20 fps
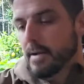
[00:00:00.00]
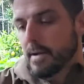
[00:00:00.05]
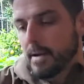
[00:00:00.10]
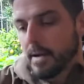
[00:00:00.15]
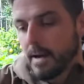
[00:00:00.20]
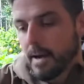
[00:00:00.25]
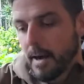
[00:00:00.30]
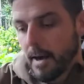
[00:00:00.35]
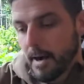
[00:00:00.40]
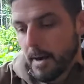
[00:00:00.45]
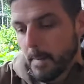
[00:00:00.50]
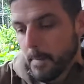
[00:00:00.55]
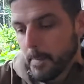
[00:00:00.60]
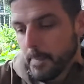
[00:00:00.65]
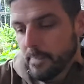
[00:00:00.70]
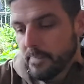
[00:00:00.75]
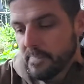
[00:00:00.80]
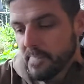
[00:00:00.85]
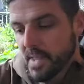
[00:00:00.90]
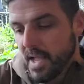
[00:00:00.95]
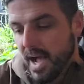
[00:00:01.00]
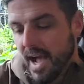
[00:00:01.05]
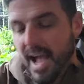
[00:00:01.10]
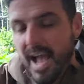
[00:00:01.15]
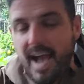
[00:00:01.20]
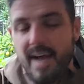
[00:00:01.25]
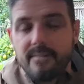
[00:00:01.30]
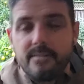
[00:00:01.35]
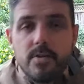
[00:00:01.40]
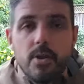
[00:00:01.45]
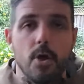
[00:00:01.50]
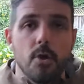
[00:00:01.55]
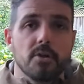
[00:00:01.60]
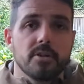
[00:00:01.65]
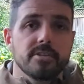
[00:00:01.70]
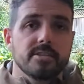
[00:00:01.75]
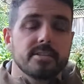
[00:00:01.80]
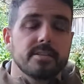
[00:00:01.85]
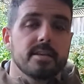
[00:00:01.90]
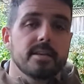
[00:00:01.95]
I have
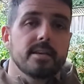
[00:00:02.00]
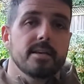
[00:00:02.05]
noticed